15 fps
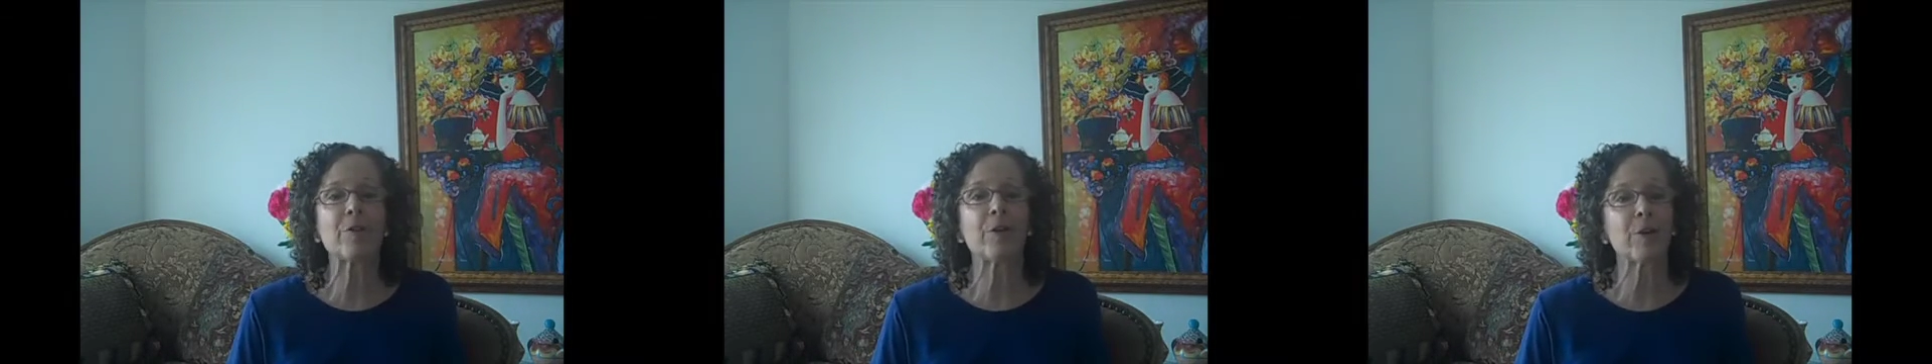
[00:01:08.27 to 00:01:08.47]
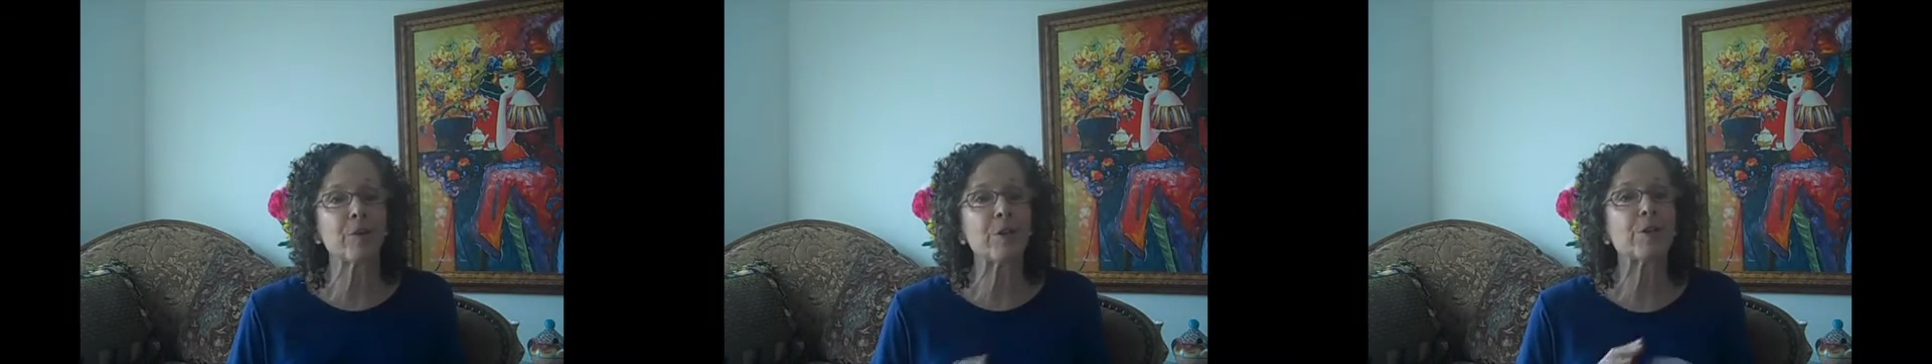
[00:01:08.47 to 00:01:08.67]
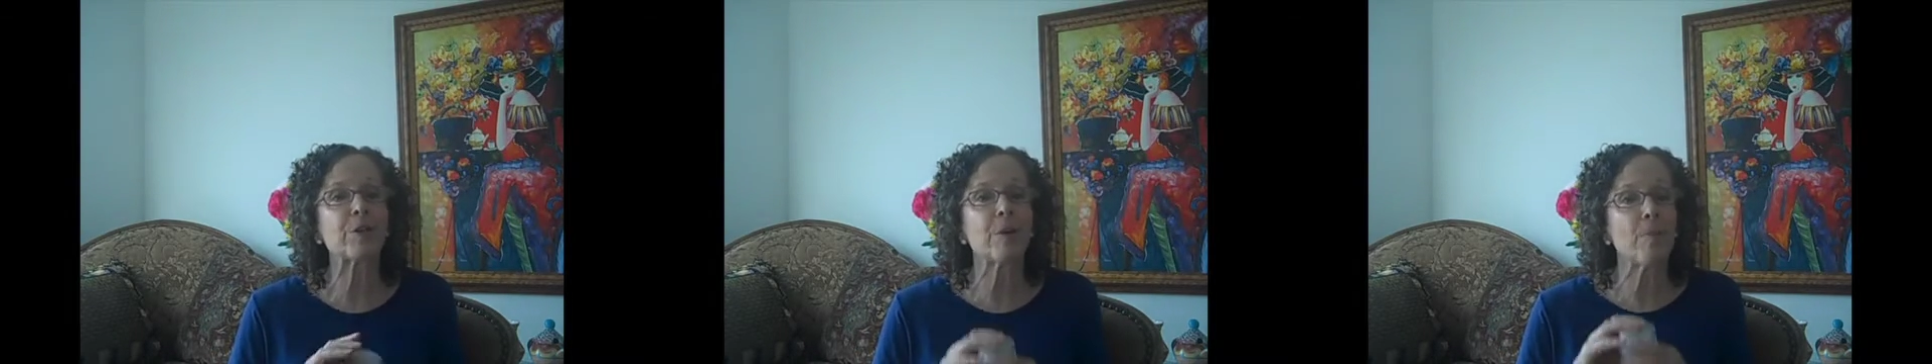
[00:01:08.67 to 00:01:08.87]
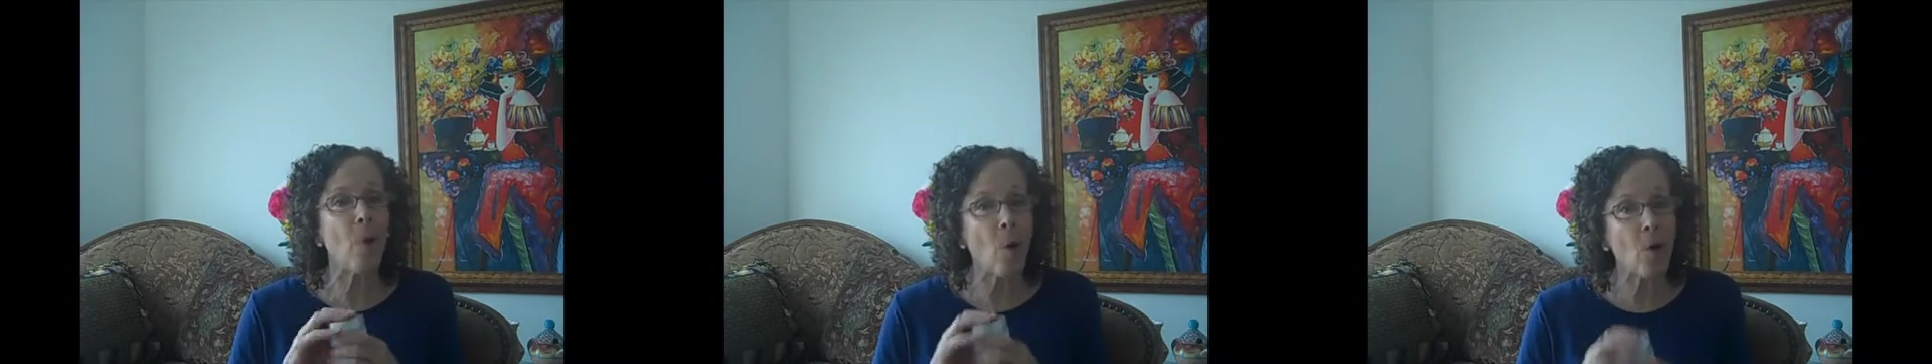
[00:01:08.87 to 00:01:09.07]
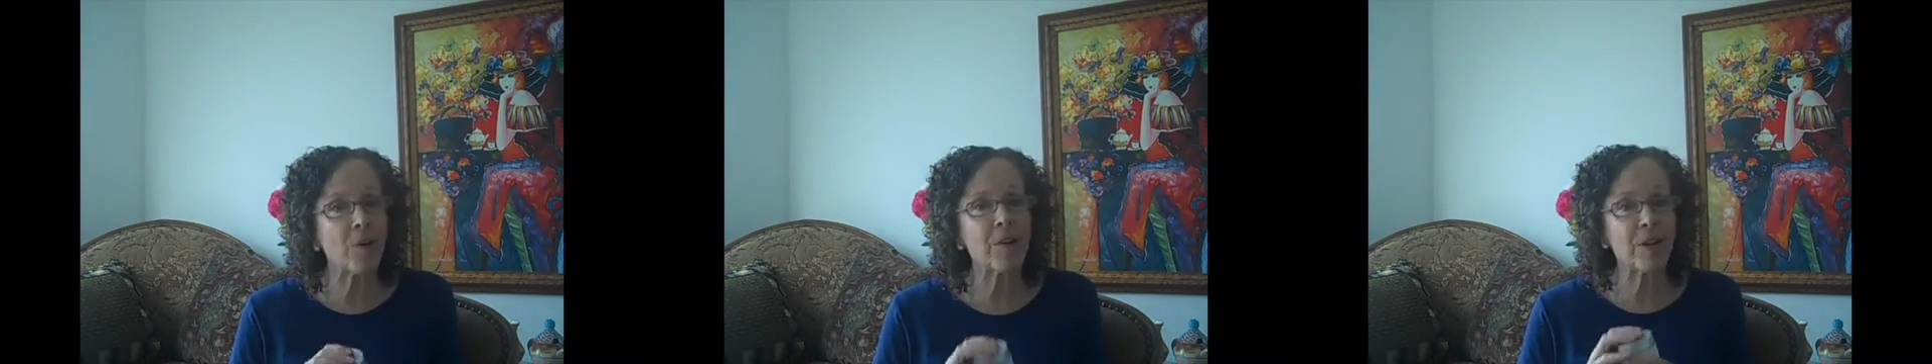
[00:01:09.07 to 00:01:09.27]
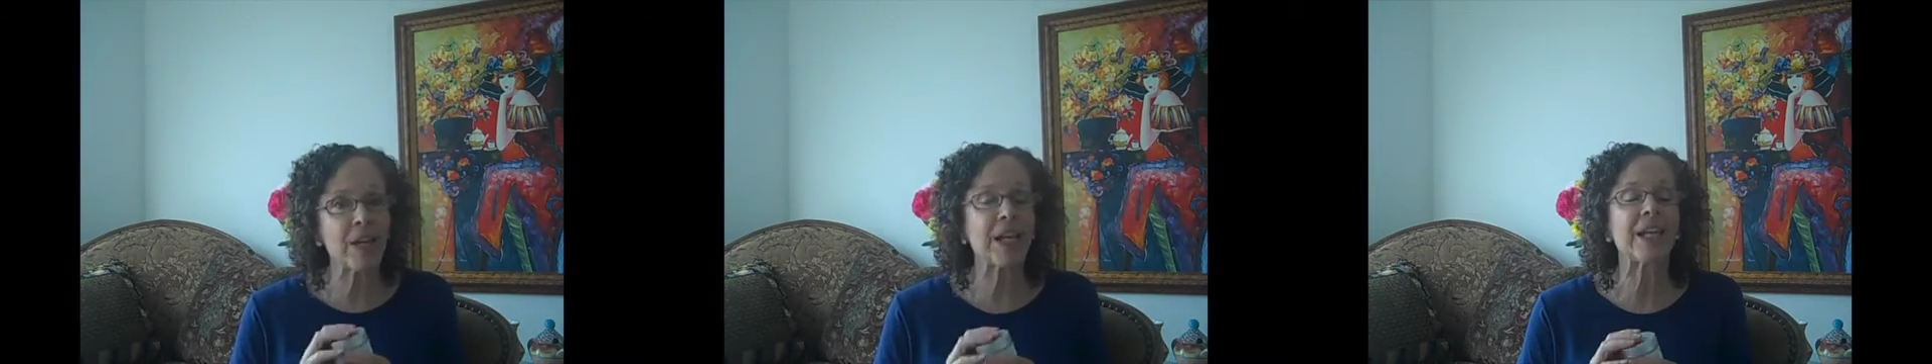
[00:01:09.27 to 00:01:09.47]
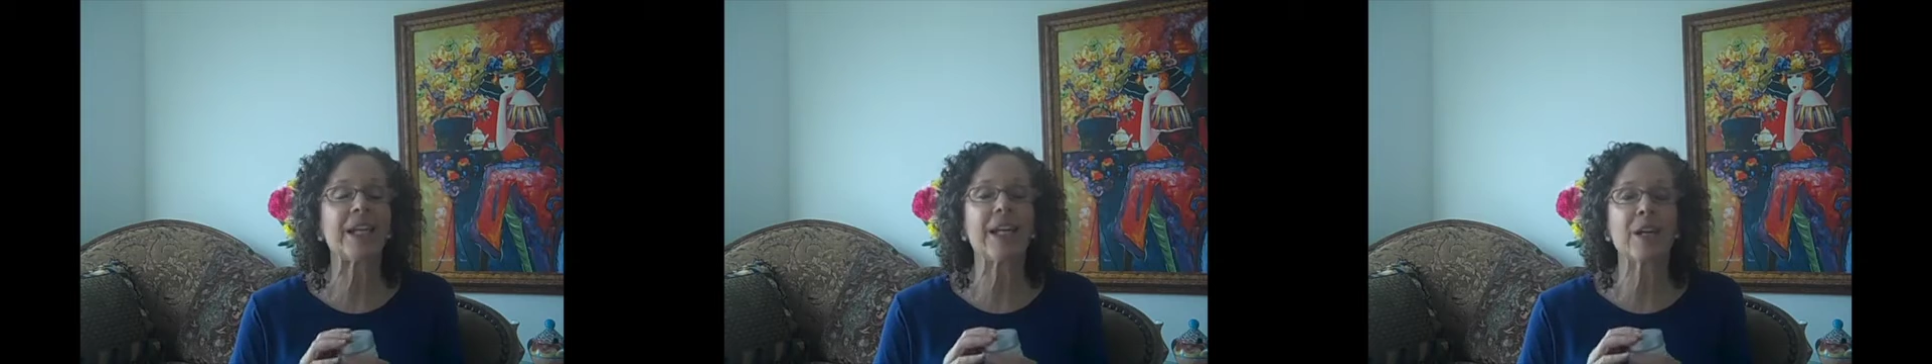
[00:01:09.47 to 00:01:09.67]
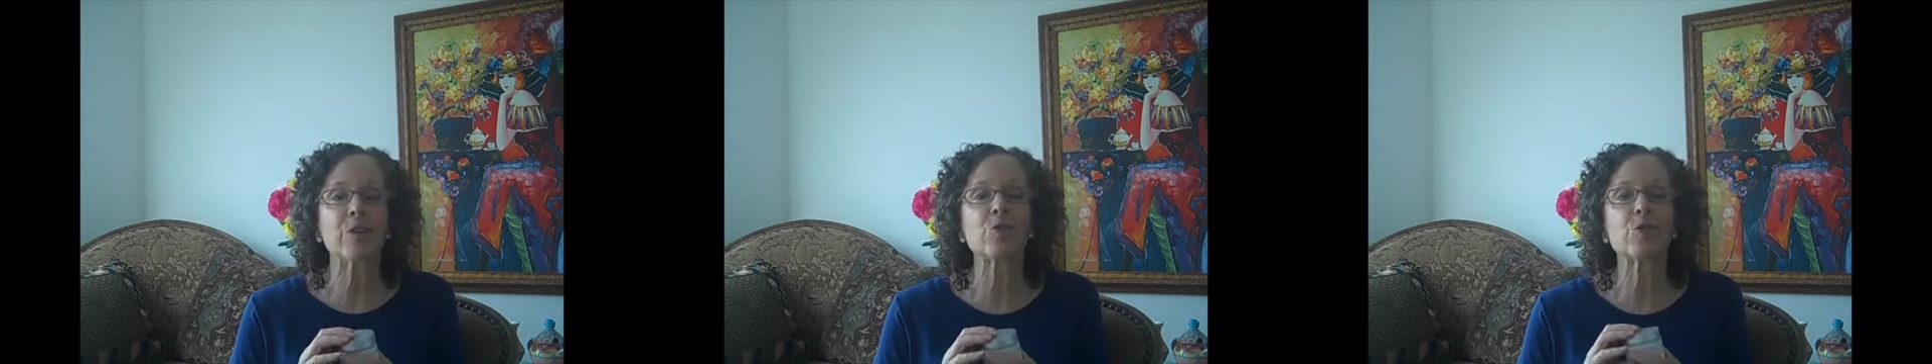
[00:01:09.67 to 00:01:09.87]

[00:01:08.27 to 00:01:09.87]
There is some arnica in here,